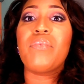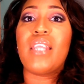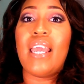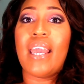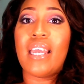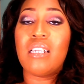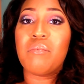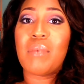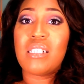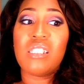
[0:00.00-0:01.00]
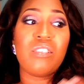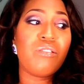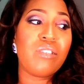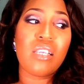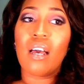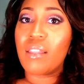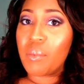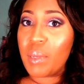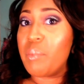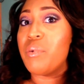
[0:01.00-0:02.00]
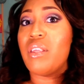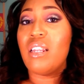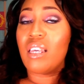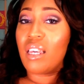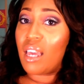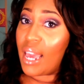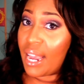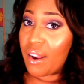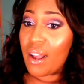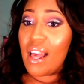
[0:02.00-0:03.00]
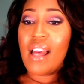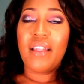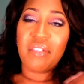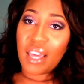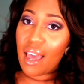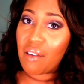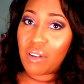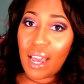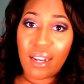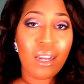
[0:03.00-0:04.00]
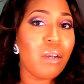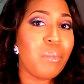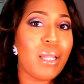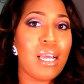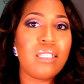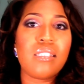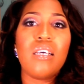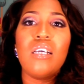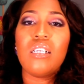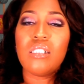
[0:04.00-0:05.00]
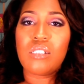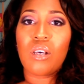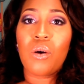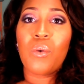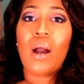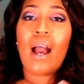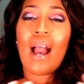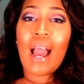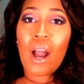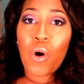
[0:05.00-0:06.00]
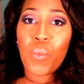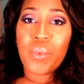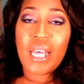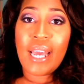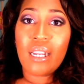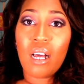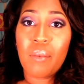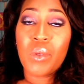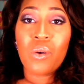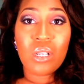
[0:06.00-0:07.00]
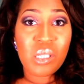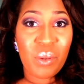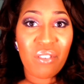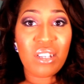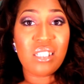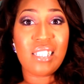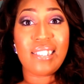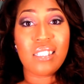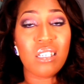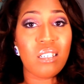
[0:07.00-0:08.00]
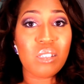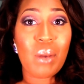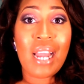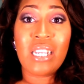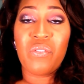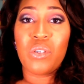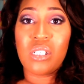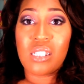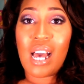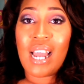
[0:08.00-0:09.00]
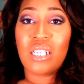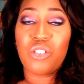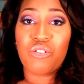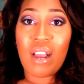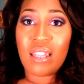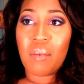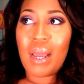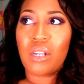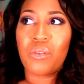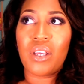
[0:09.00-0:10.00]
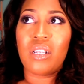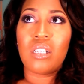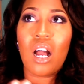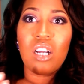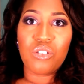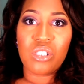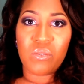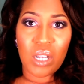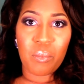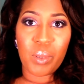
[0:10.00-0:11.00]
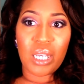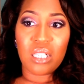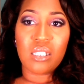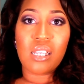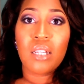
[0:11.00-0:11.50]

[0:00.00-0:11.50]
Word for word: and my sister sent other people there to get hair. They haven't had any complaints. So I hope that your experience is as good as mine if you decide to try them. I know there are hundreds of companies